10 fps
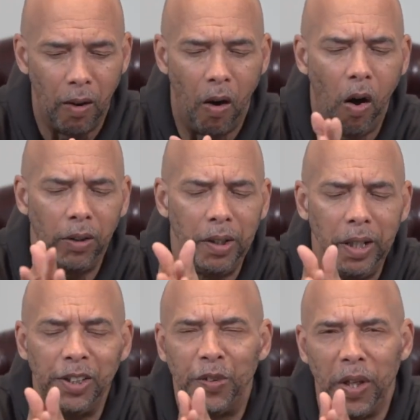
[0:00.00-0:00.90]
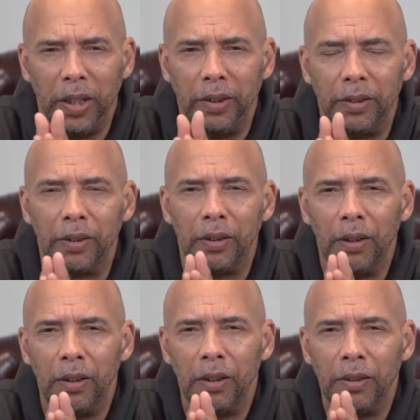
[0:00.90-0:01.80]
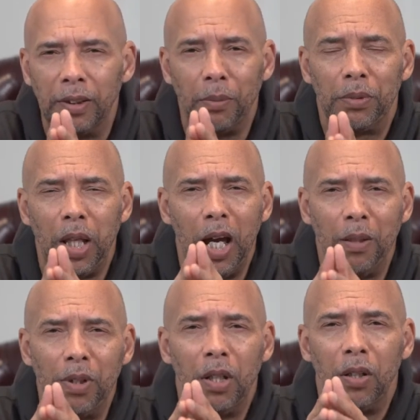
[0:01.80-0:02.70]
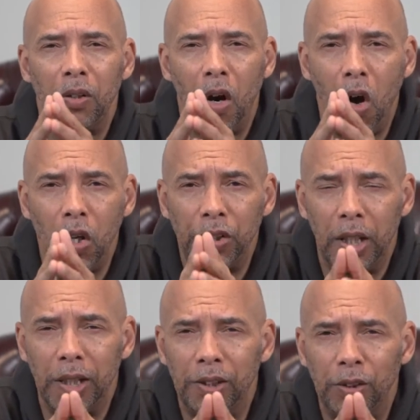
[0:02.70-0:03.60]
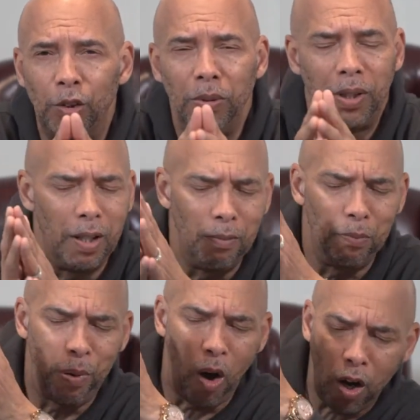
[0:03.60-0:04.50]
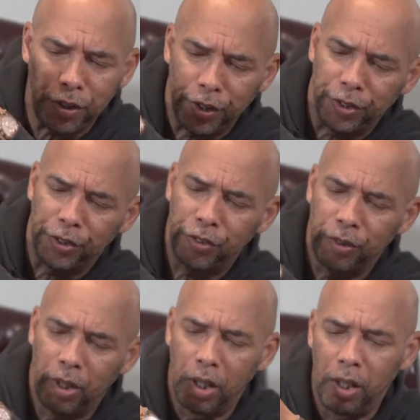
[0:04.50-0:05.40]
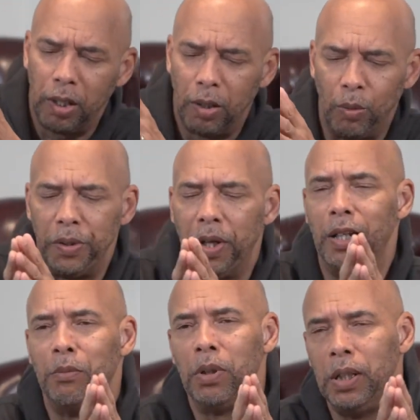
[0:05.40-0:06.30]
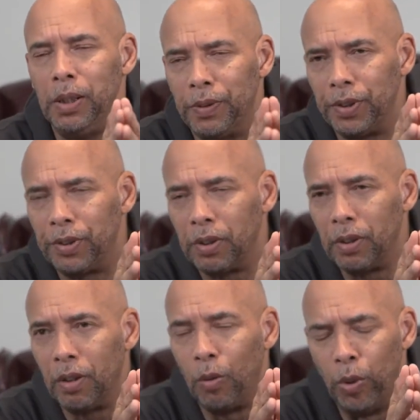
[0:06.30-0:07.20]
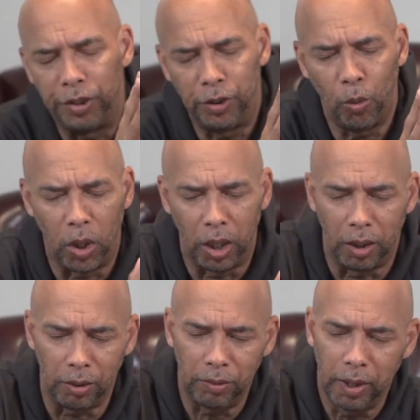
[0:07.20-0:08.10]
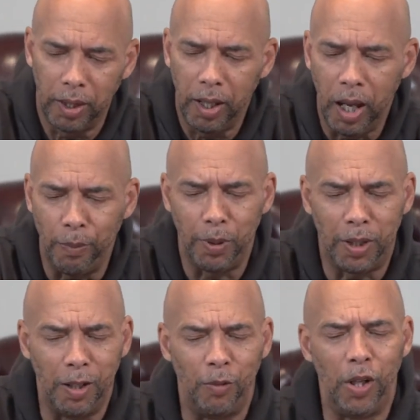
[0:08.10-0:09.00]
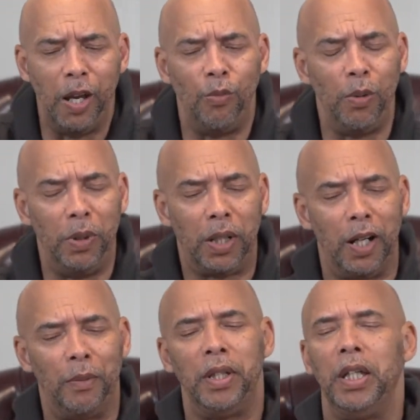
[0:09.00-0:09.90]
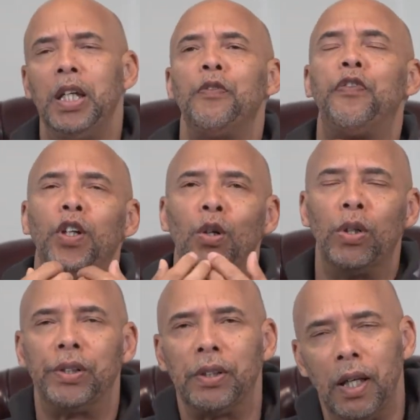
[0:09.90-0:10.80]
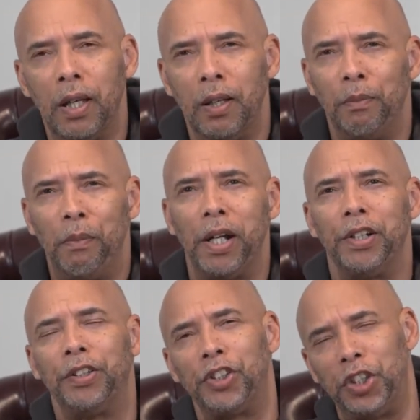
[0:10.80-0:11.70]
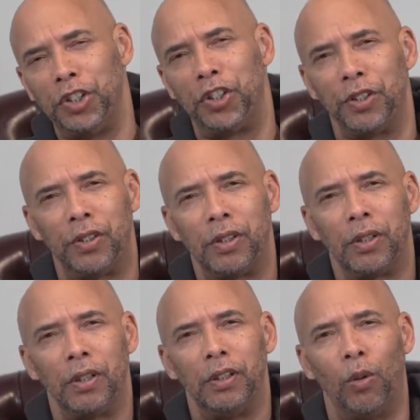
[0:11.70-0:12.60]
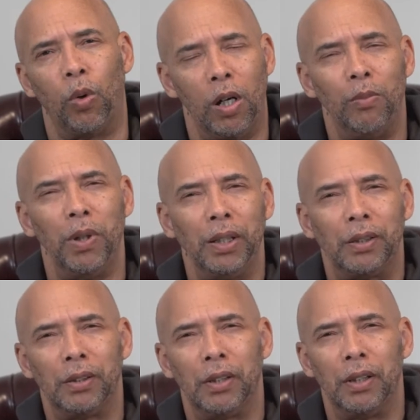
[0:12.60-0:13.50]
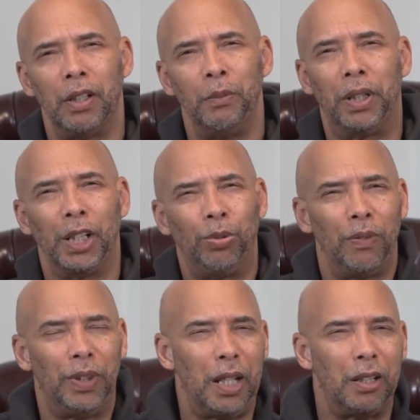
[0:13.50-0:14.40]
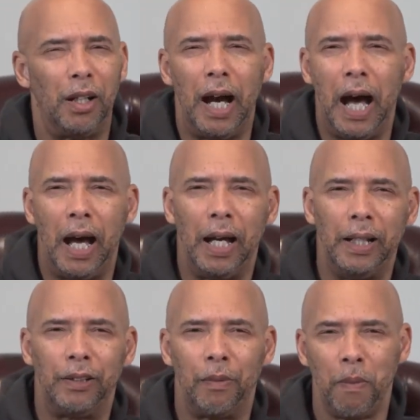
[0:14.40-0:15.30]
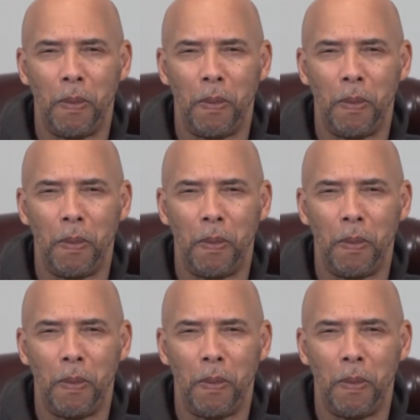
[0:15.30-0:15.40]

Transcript: All of these things sometimes cause us to become partners with unbelievers, with the world, and, become, and we become influenced by the decisions the world makes because we have taken our eyes